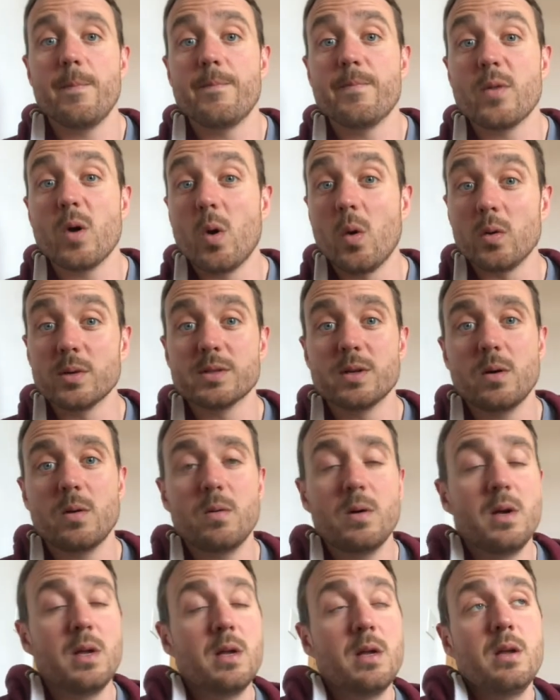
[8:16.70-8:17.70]
Also,
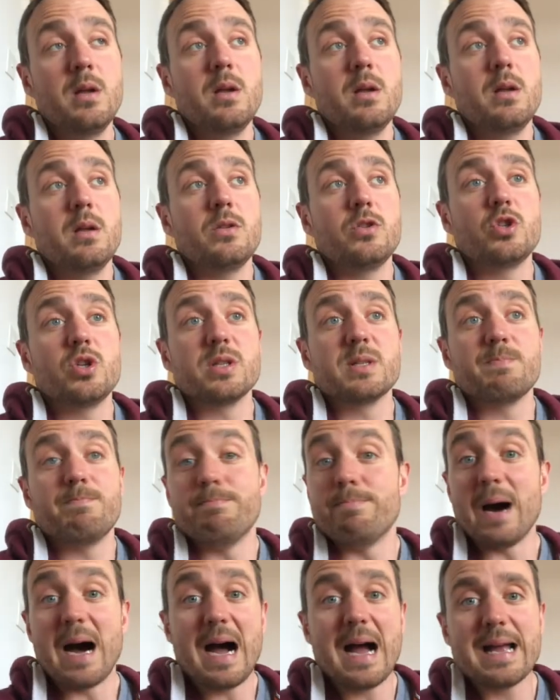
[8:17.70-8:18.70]
just
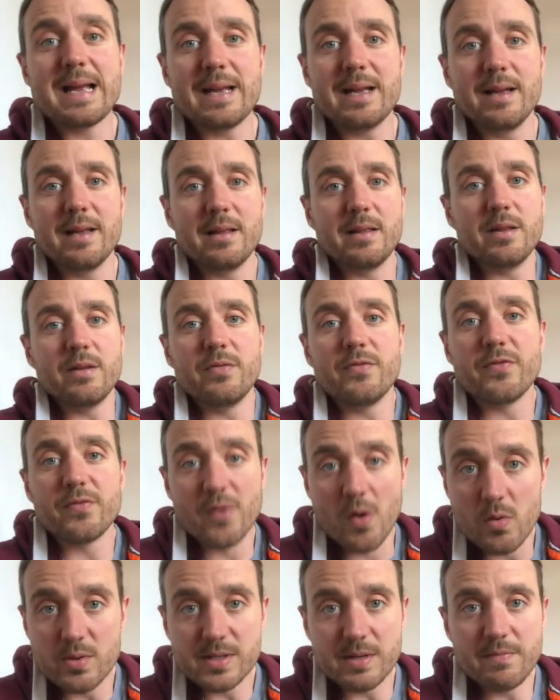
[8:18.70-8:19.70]
buying the
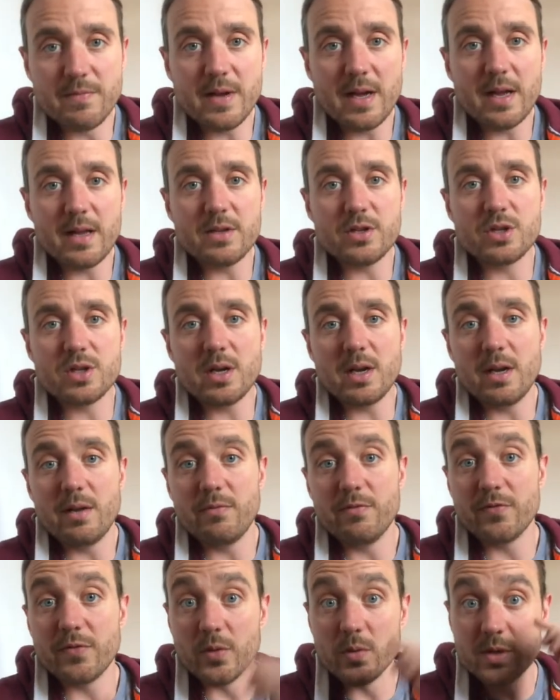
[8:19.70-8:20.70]
frozen veg and
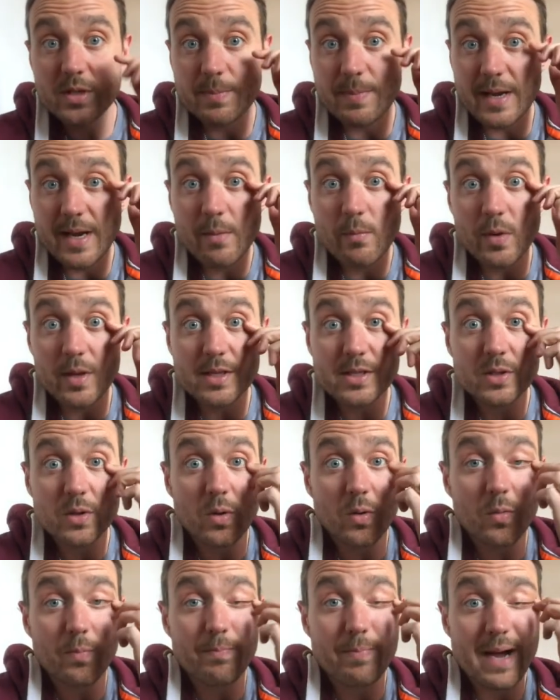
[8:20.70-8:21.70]
fruit to begin with.
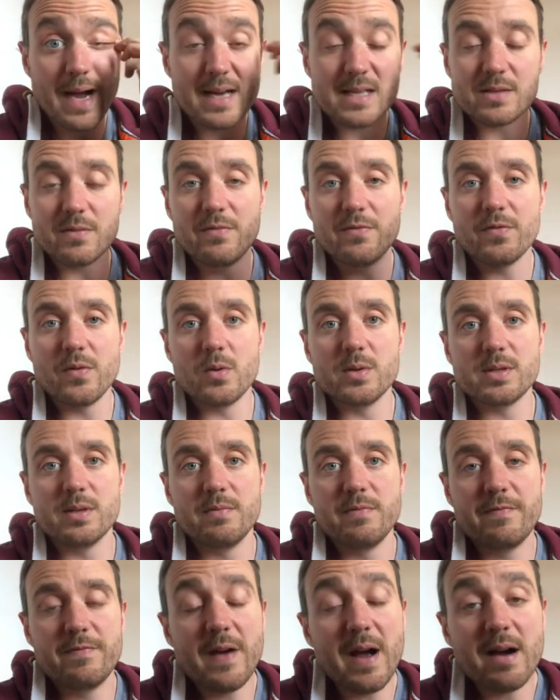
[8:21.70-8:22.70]
So bags of frozen
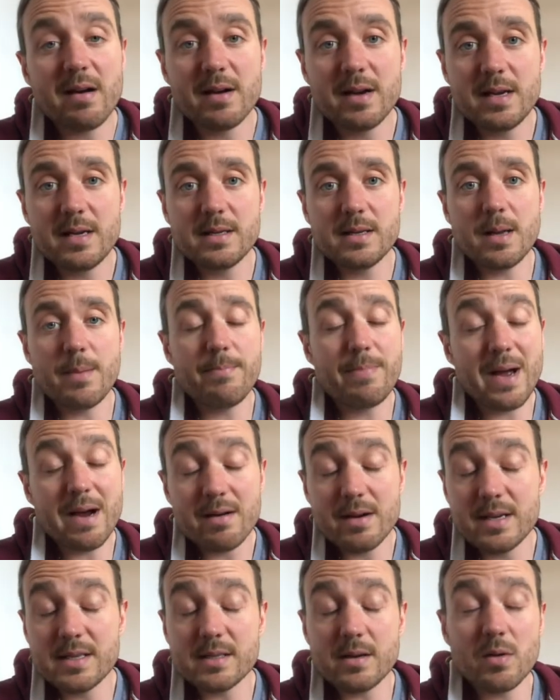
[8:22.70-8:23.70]

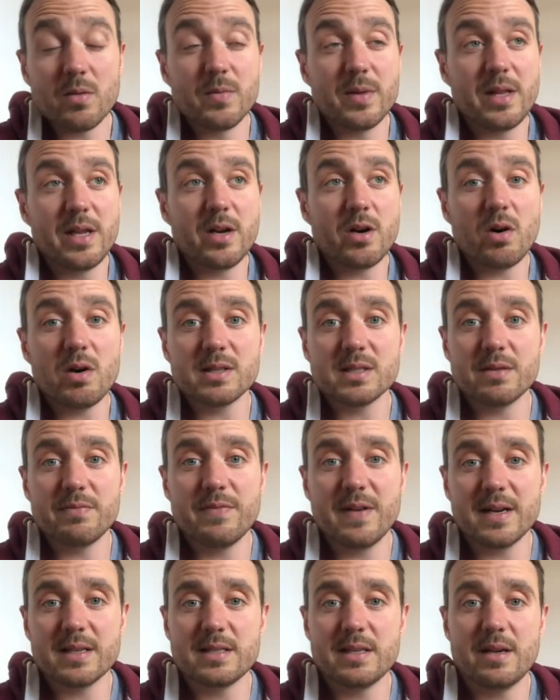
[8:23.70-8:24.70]
berries are really cost
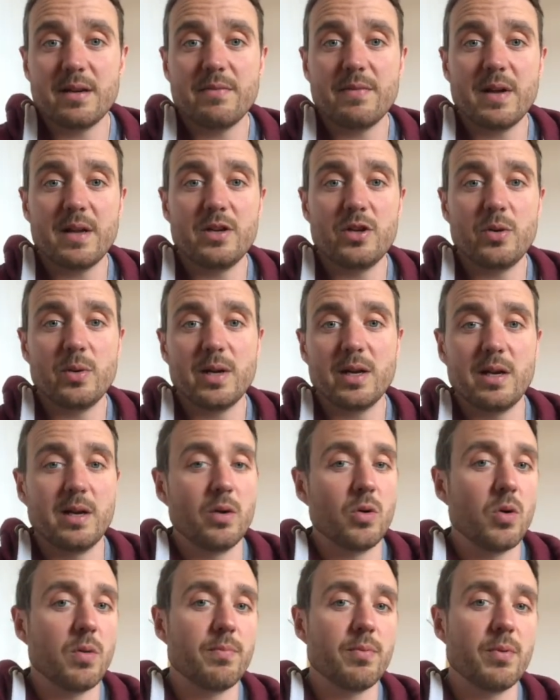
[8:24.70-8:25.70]
effective, and you can
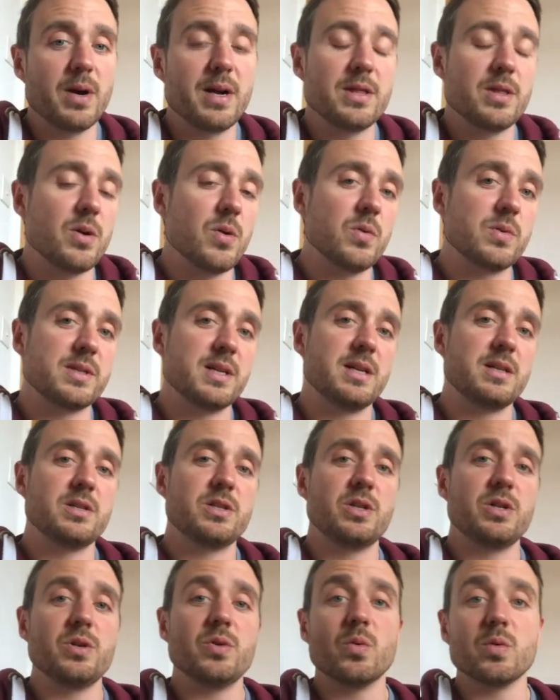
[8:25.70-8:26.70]
incorporate those into
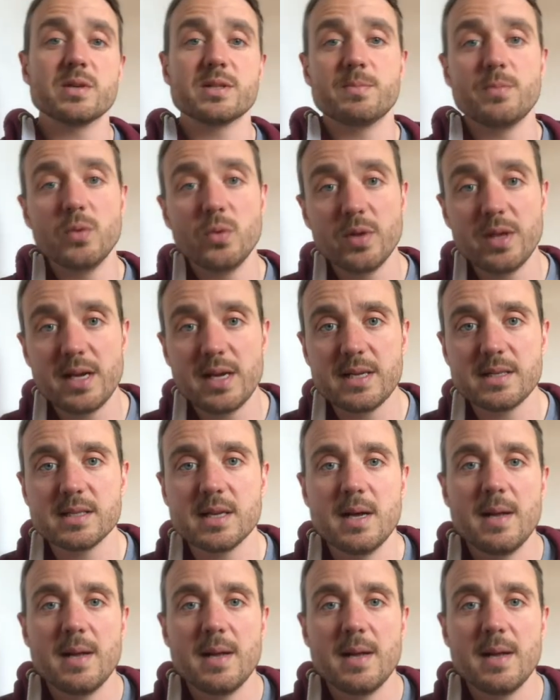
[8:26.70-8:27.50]
your smoothies.